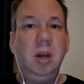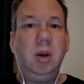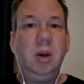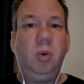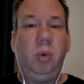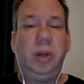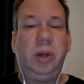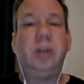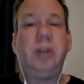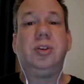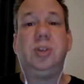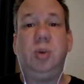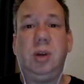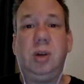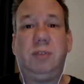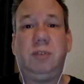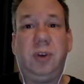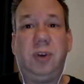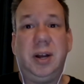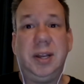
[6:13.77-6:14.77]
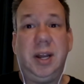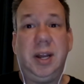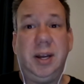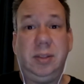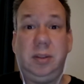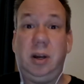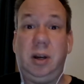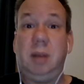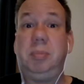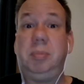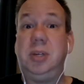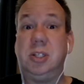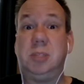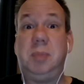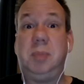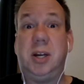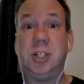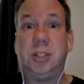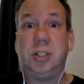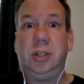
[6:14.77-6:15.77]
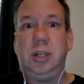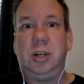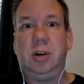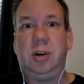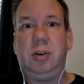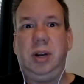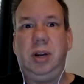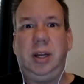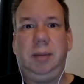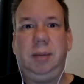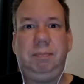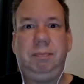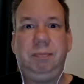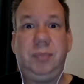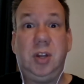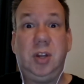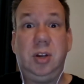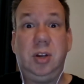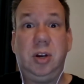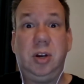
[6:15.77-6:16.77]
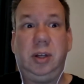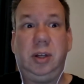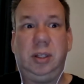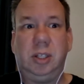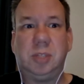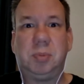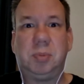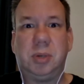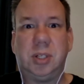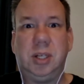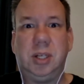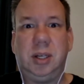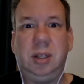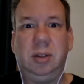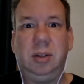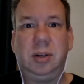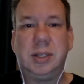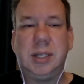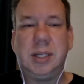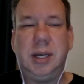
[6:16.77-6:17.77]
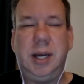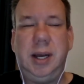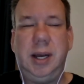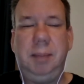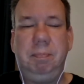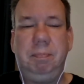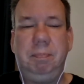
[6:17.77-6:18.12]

what you're doing for online therapy, especially during this particular time.